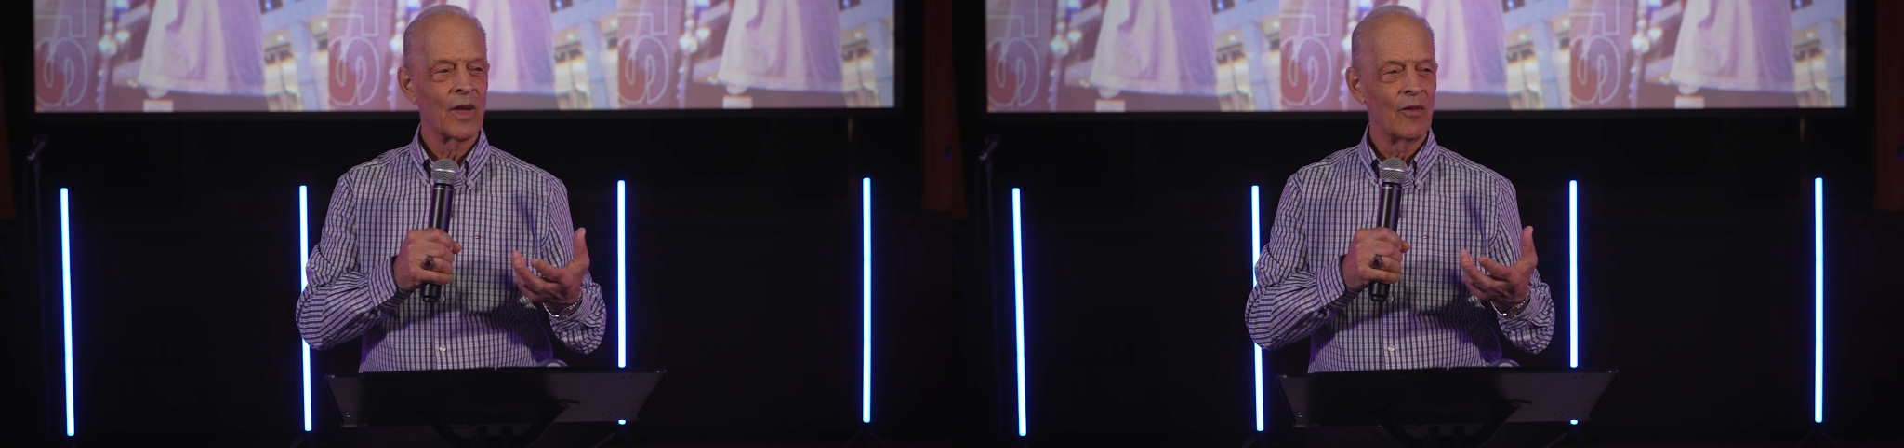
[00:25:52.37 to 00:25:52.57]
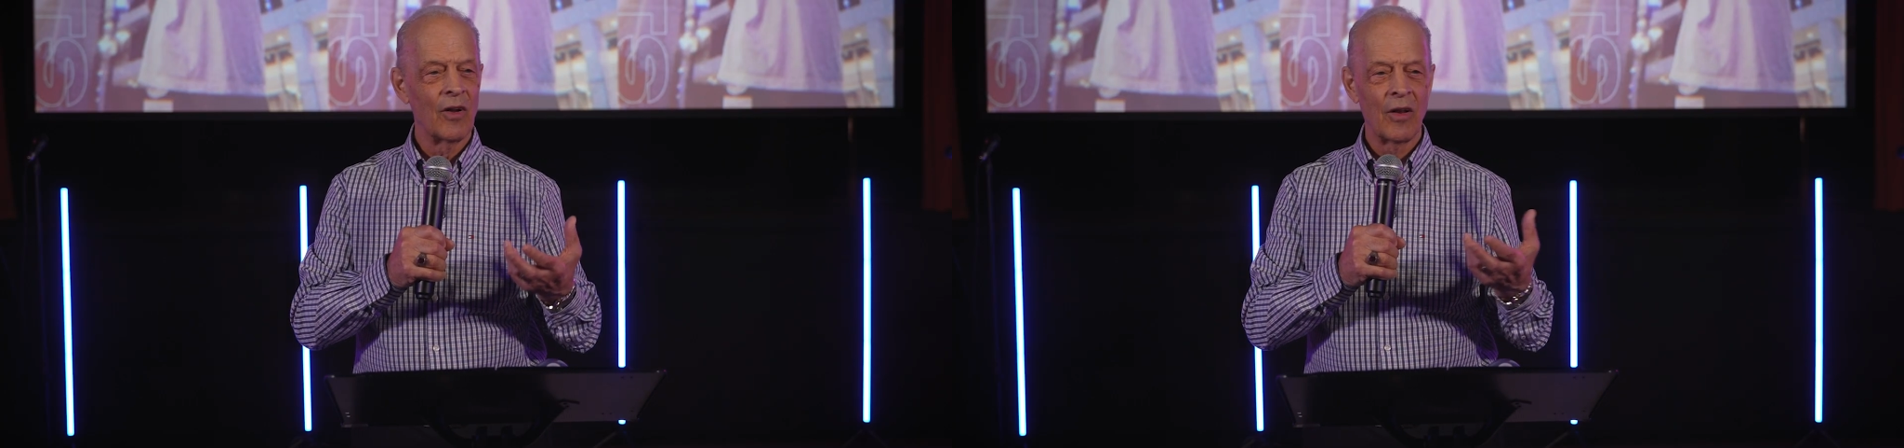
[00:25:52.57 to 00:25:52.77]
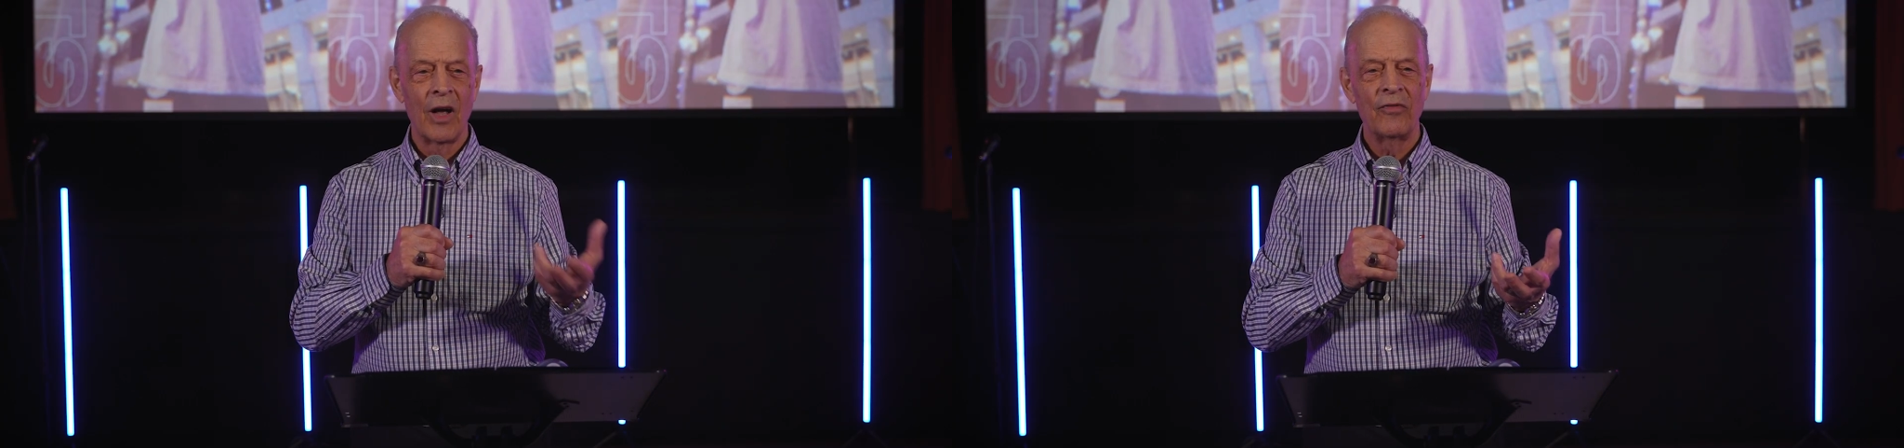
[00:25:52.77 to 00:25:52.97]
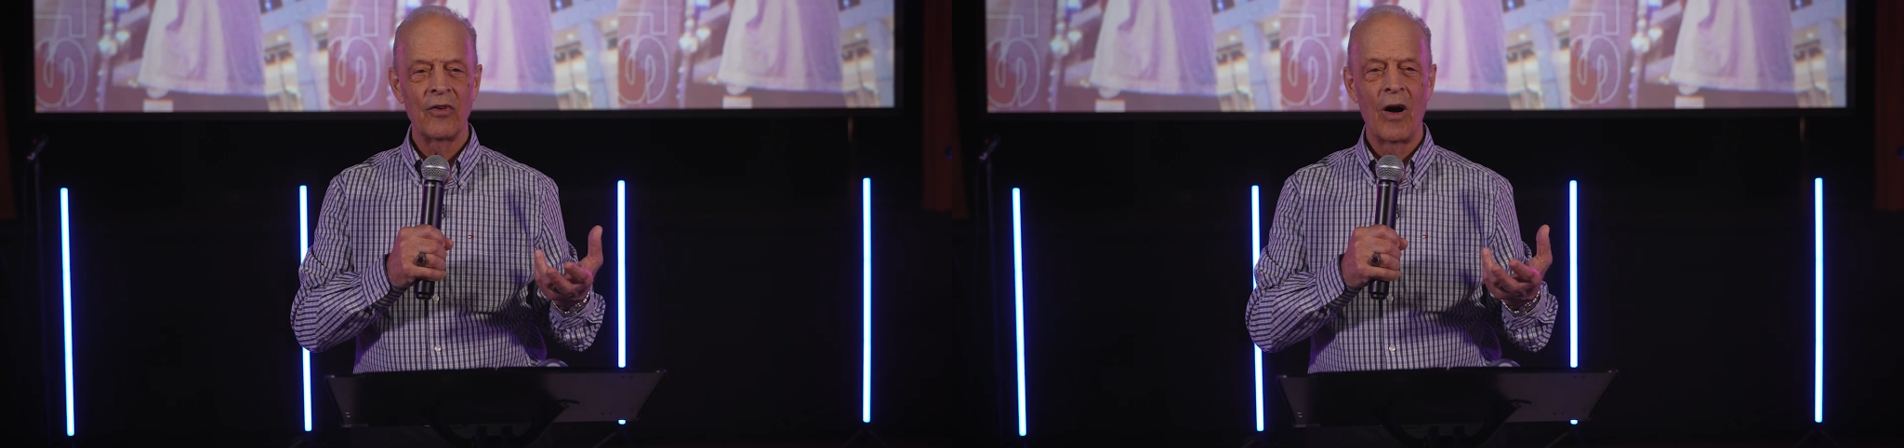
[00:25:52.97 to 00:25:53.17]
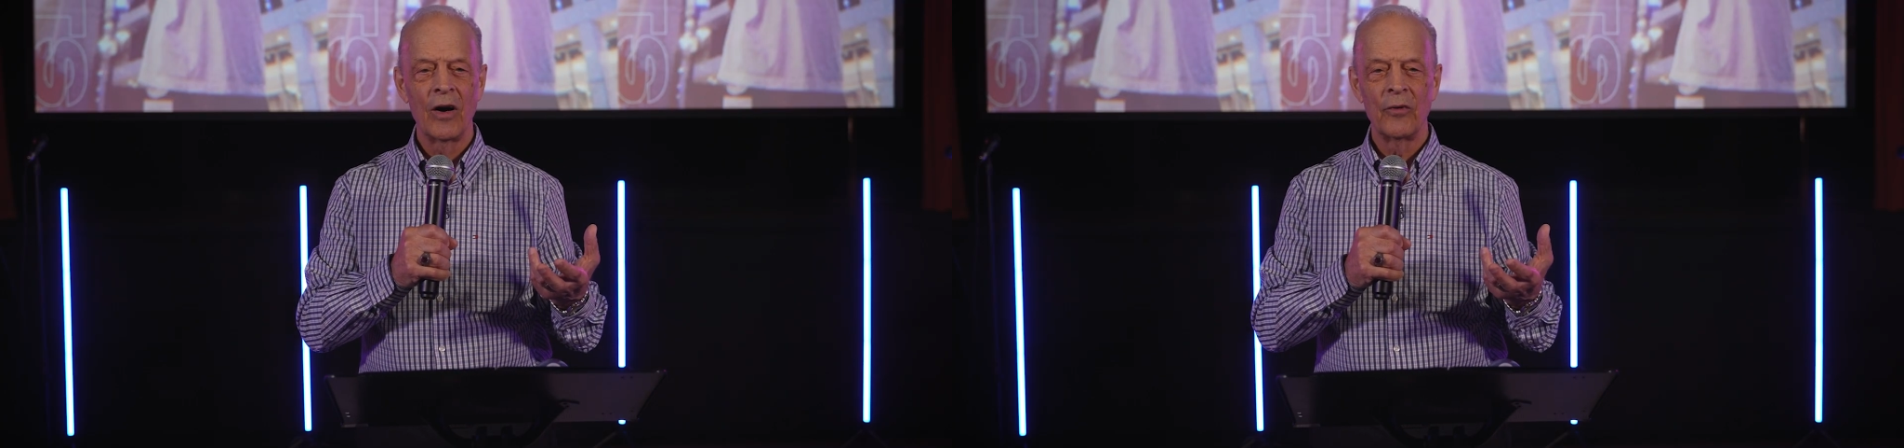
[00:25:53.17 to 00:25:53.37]
of a
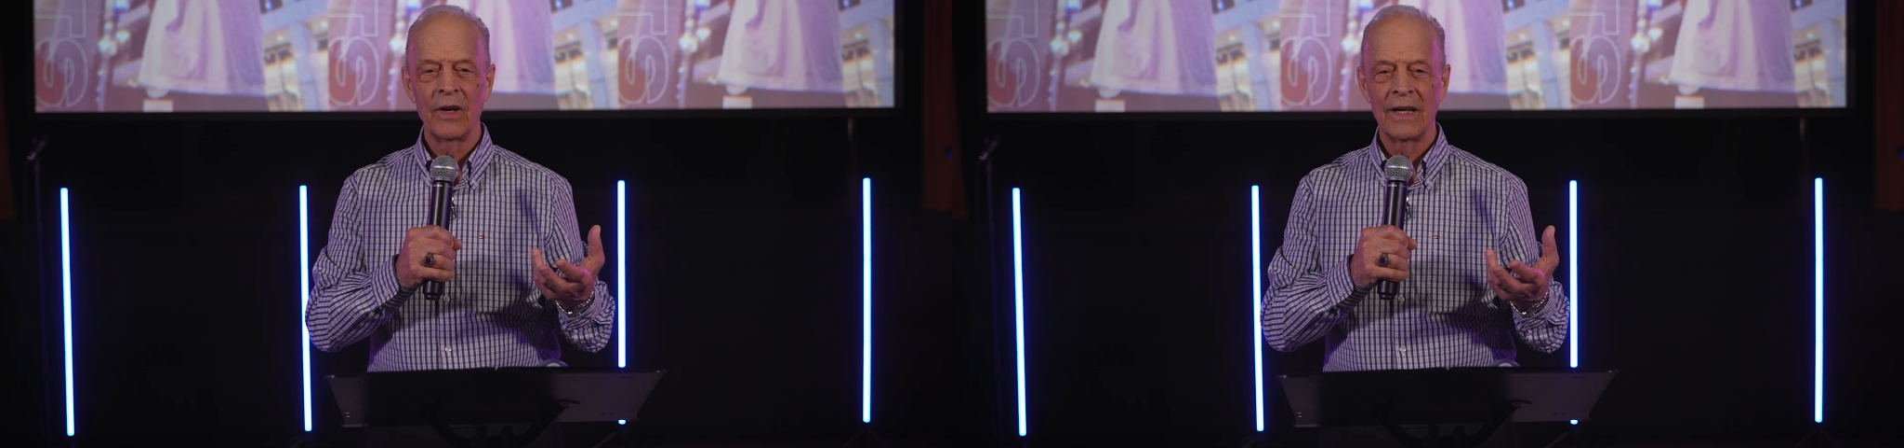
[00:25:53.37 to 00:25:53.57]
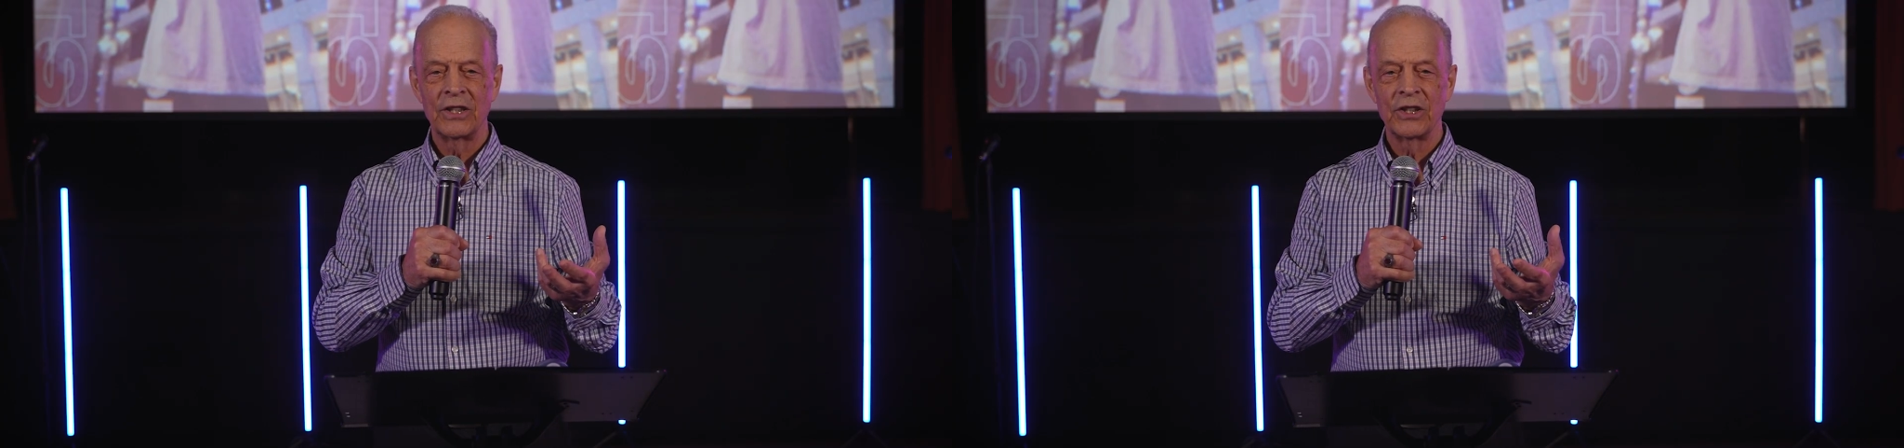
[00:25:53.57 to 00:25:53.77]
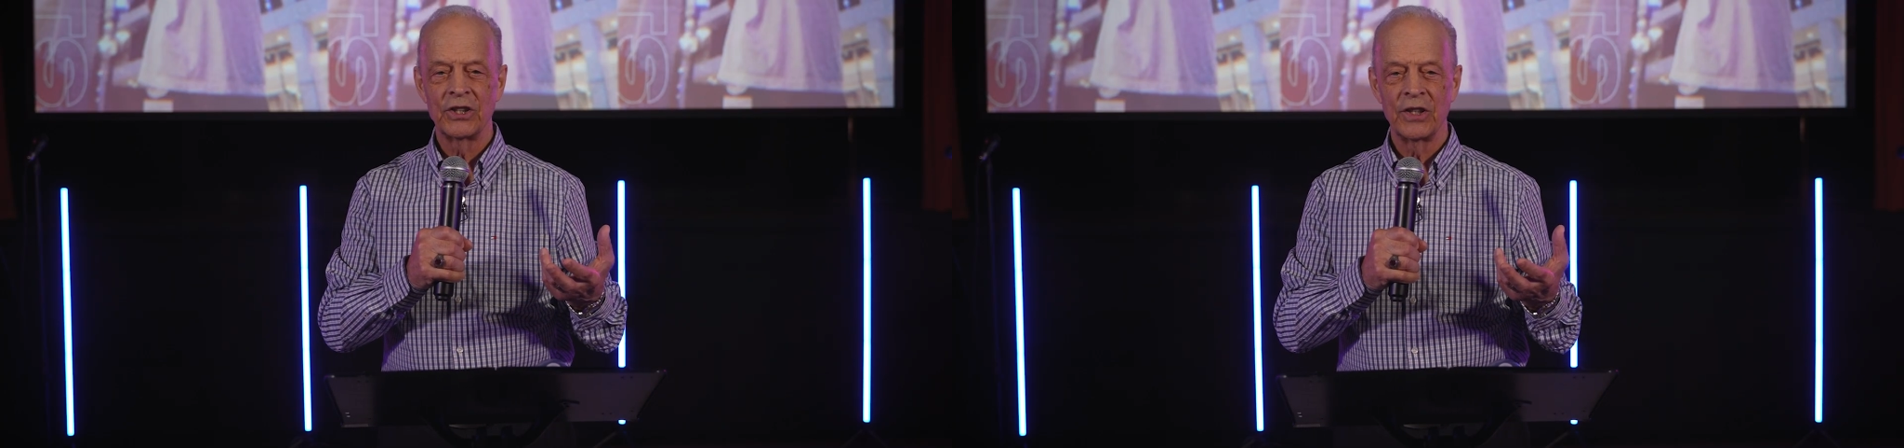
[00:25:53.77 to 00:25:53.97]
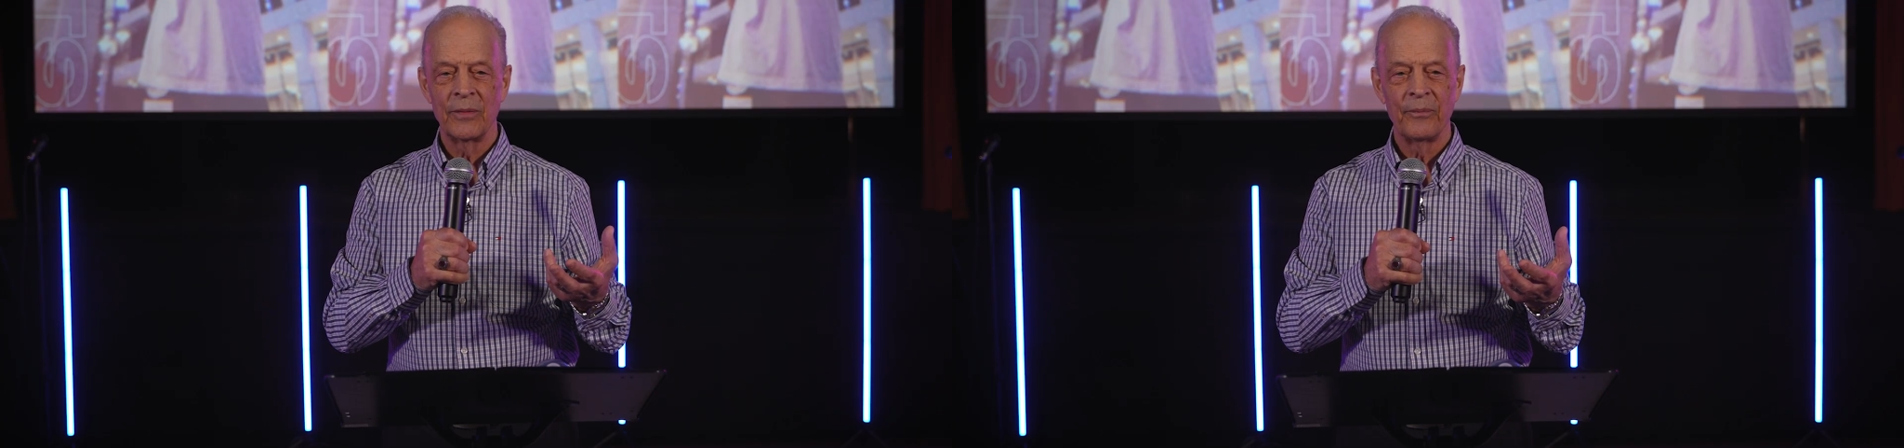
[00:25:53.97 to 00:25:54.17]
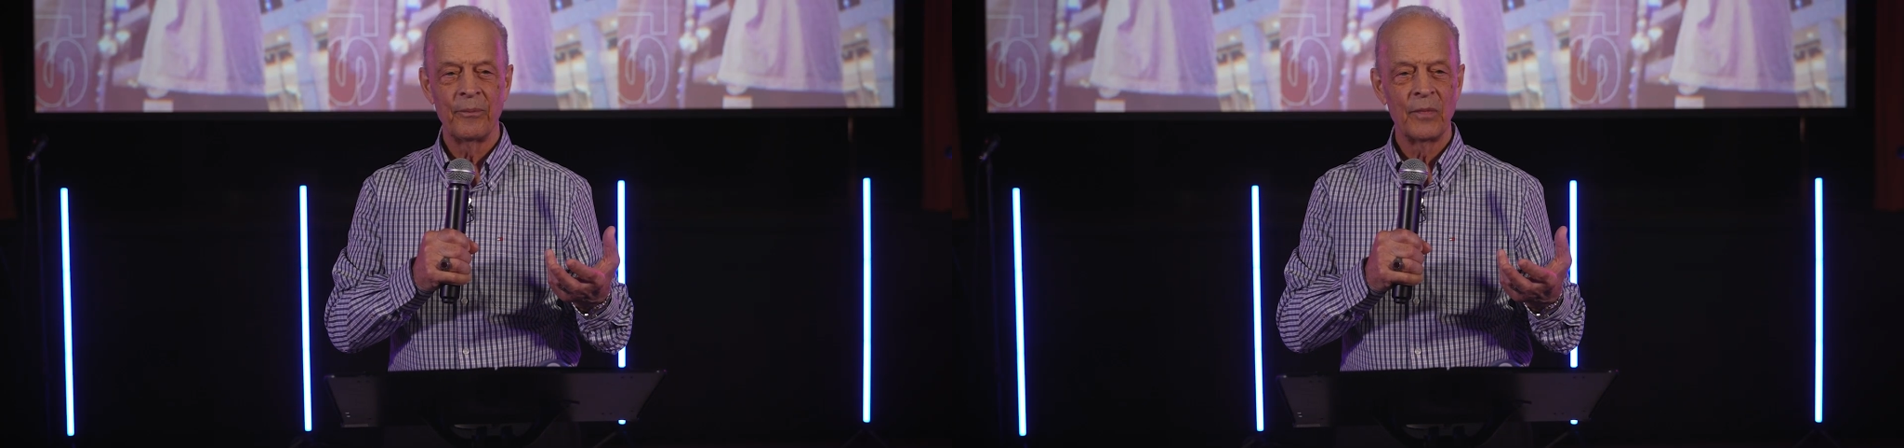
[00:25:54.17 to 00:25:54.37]
lifelong relationship